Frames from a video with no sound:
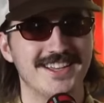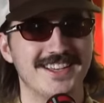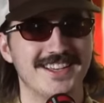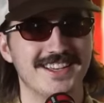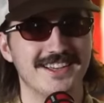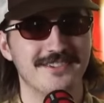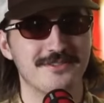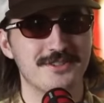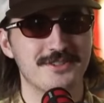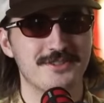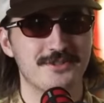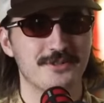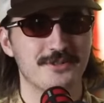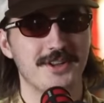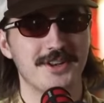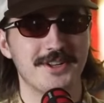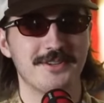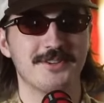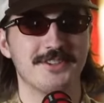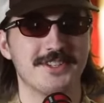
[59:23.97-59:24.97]
Him just
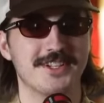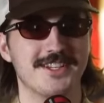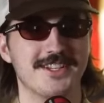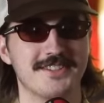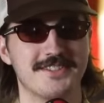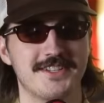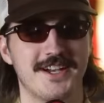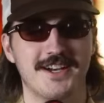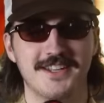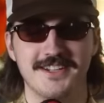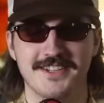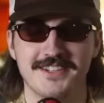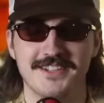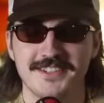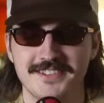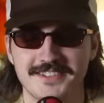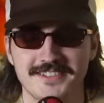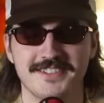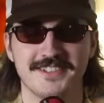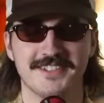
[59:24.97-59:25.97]
running with a katana
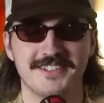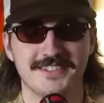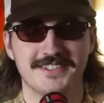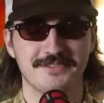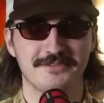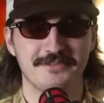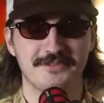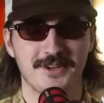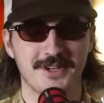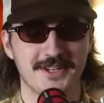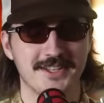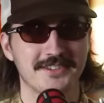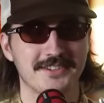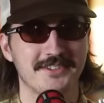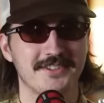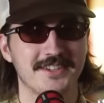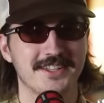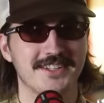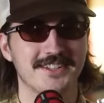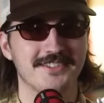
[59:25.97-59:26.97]
is like the funniest
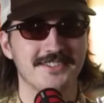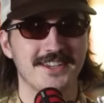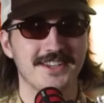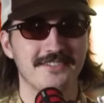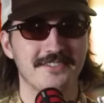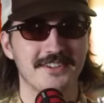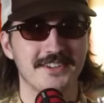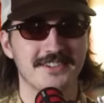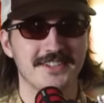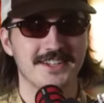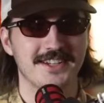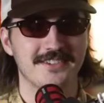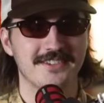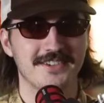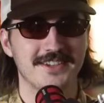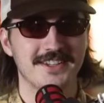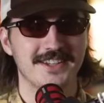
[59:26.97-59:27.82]
thing to me every time.